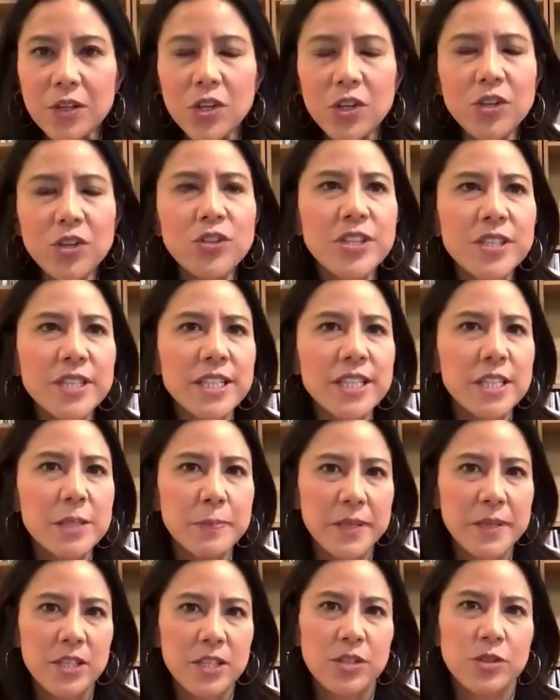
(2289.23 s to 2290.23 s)
who do you need
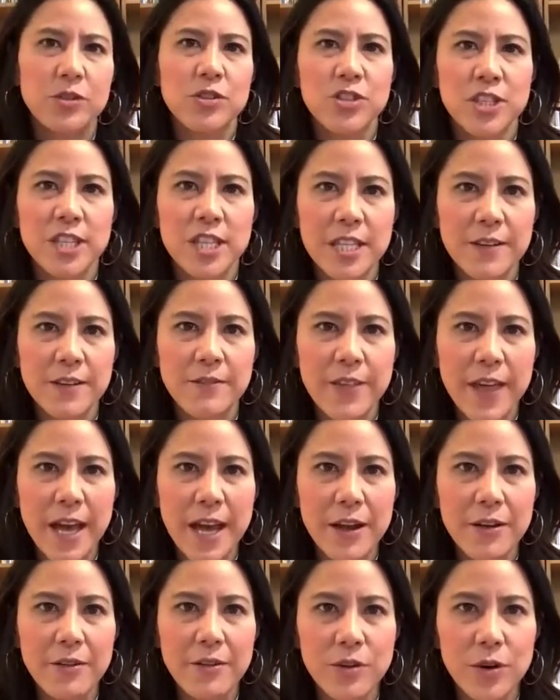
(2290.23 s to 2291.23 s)
to be to achieve
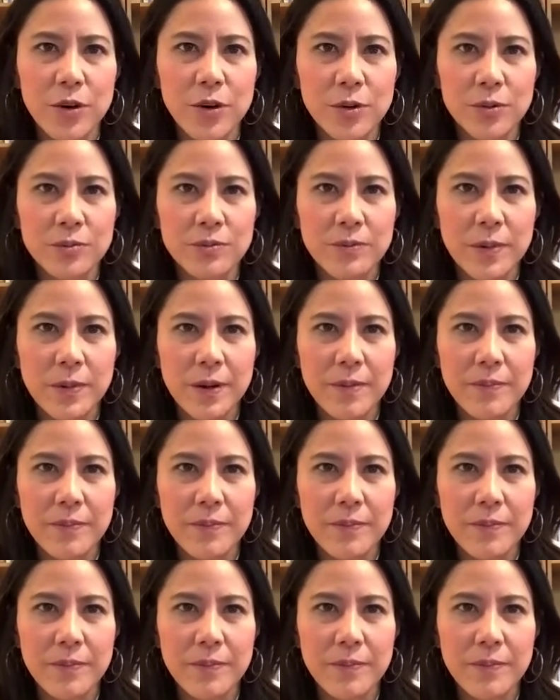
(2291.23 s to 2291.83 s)
that role